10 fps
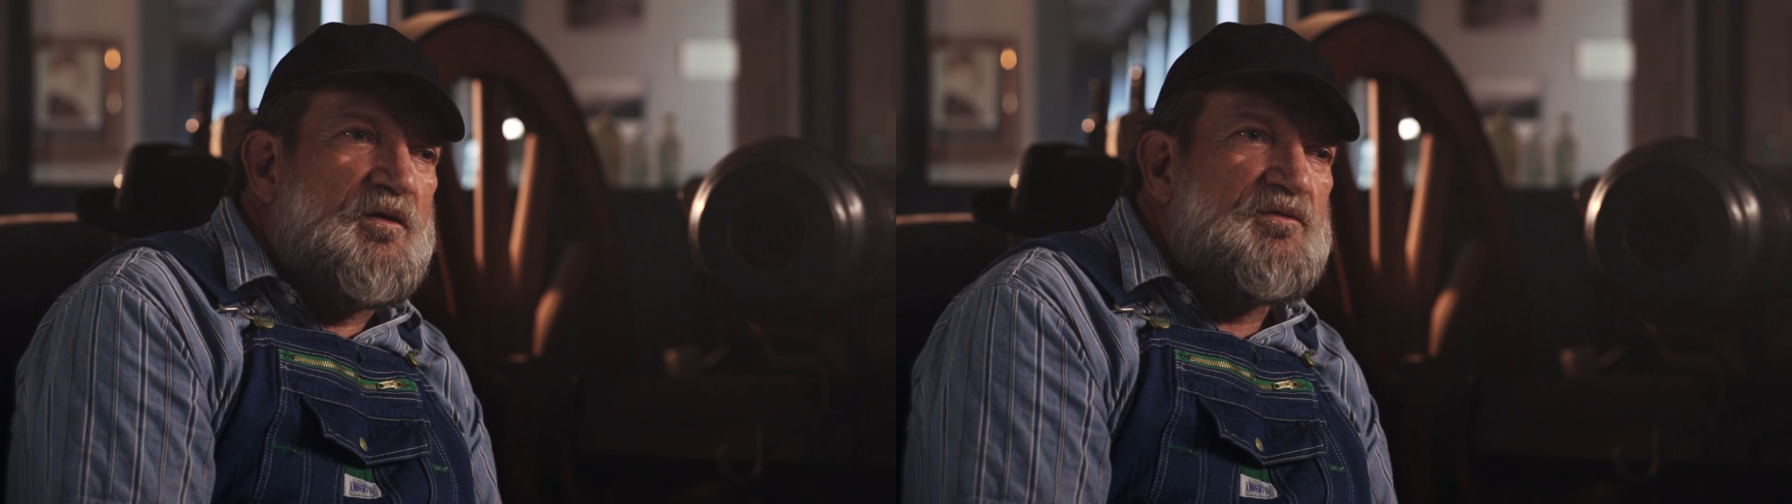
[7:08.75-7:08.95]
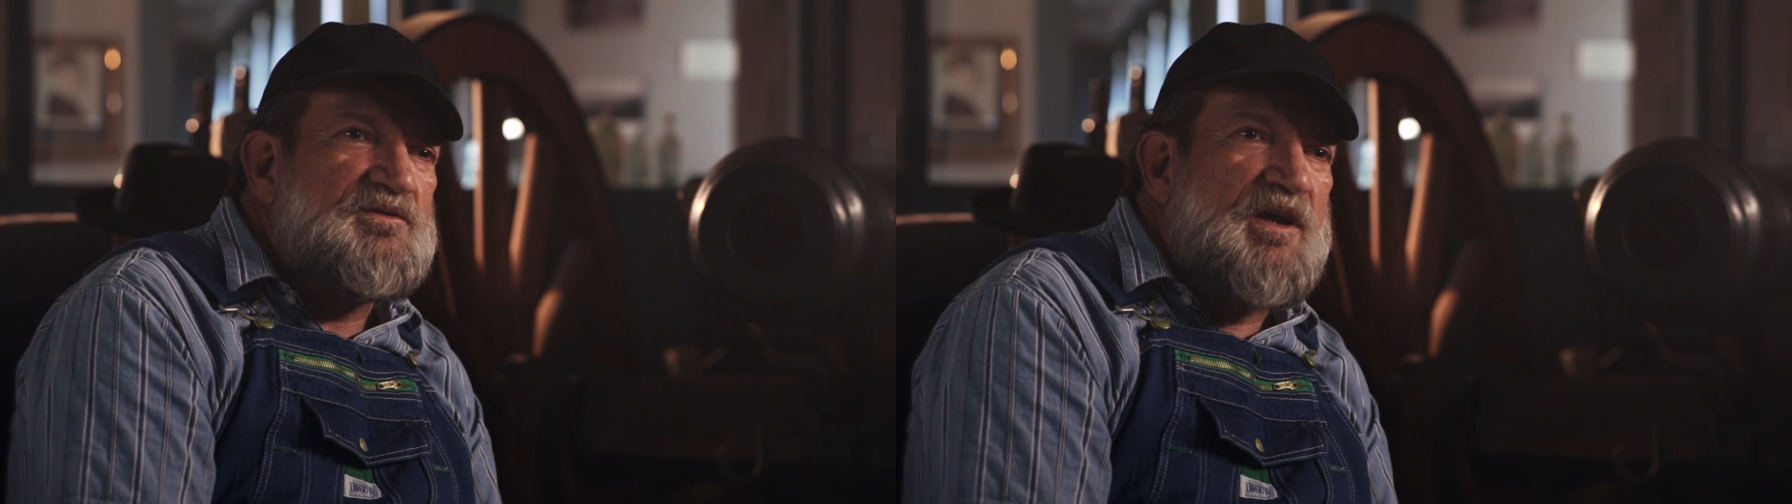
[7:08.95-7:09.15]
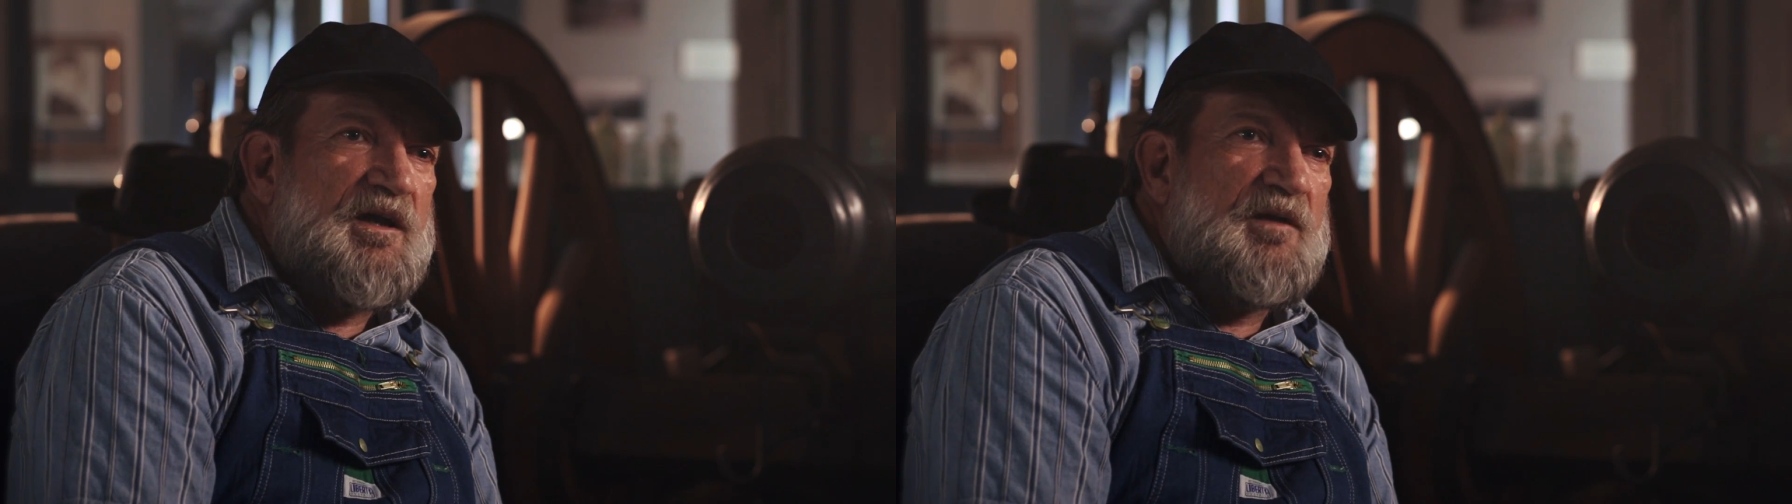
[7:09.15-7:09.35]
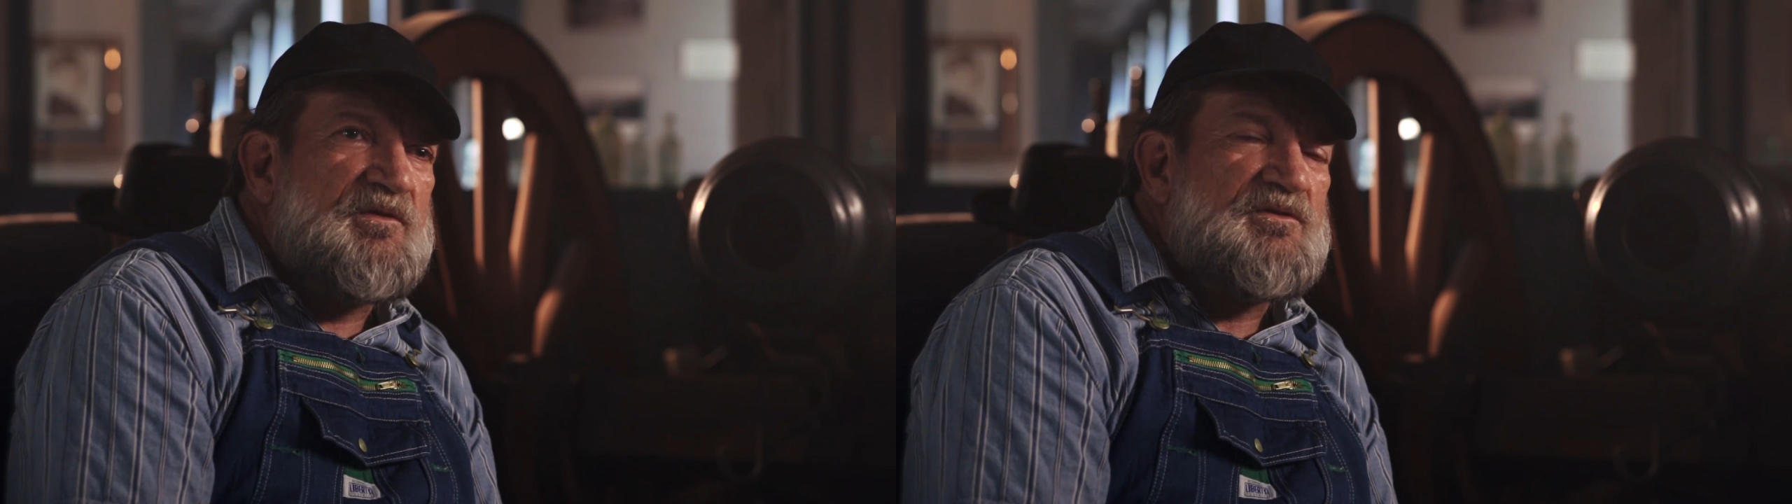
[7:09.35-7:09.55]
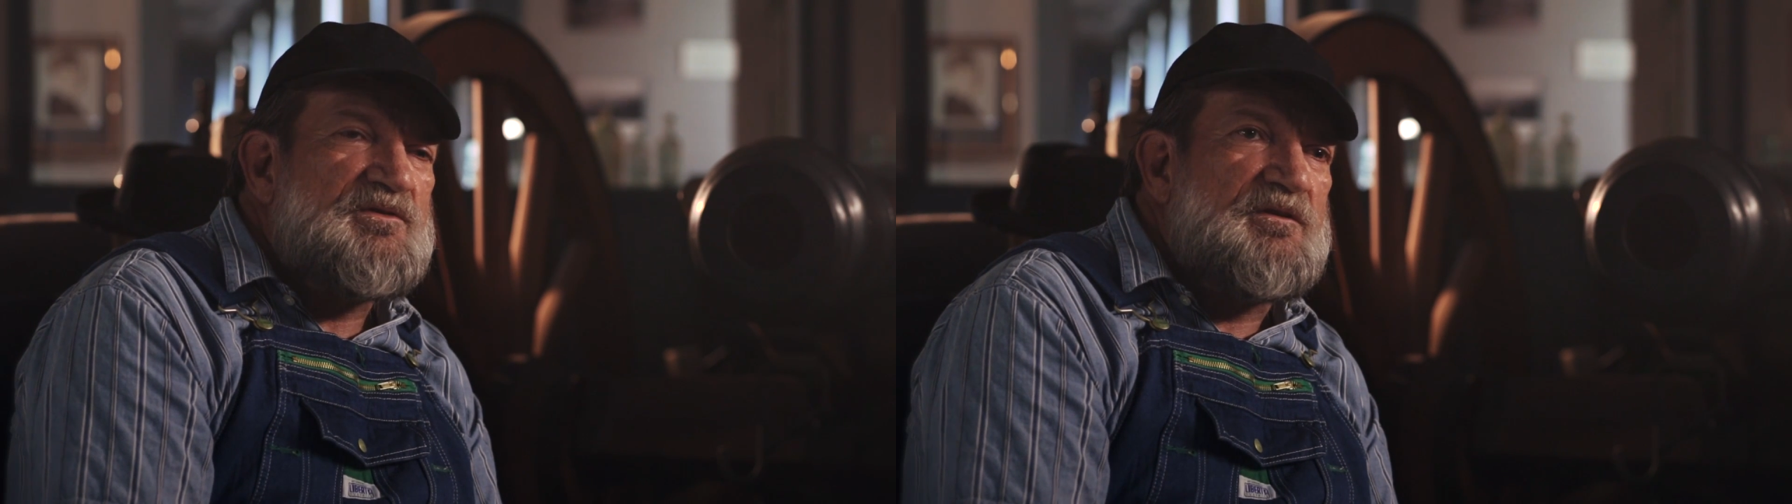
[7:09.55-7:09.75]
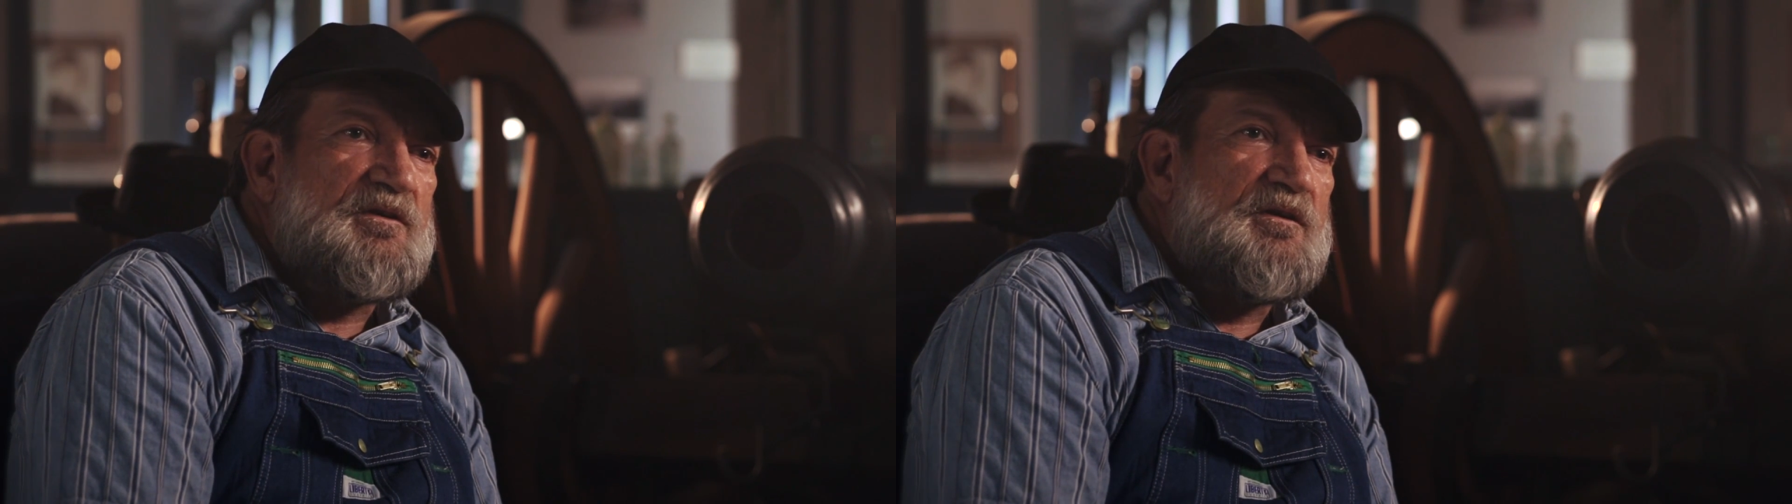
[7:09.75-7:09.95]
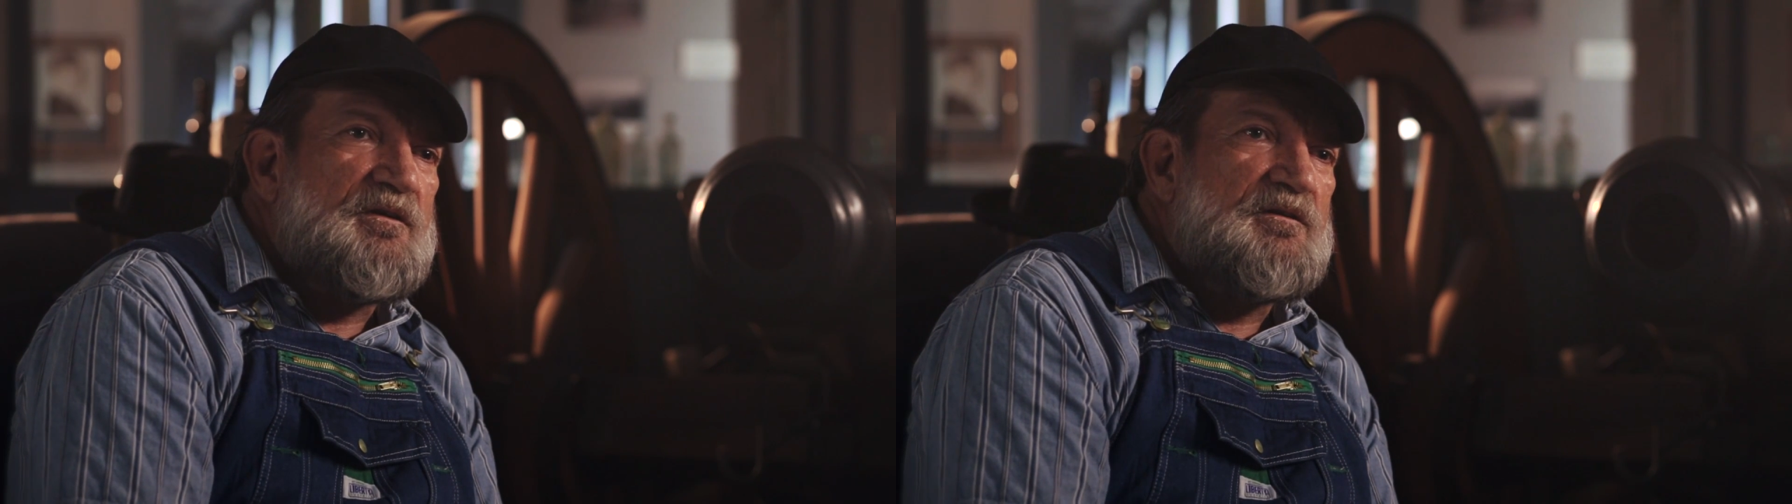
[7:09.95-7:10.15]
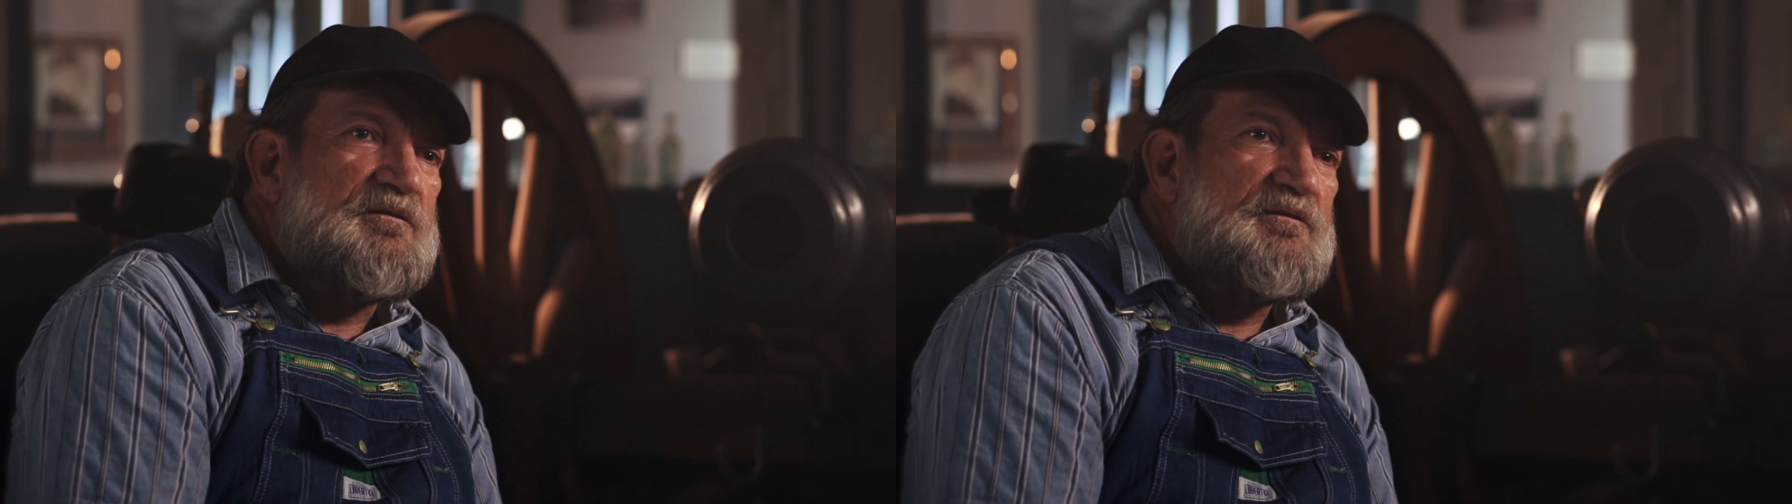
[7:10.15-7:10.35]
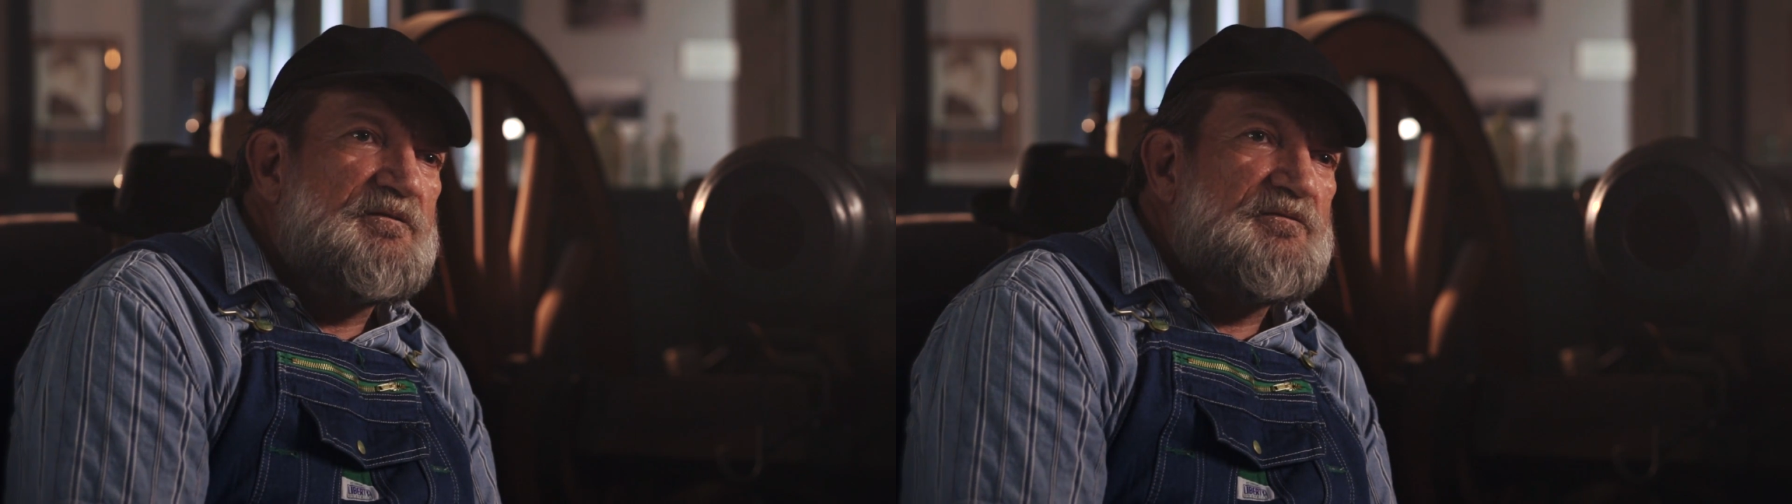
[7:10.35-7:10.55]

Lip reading: Alzheimer's and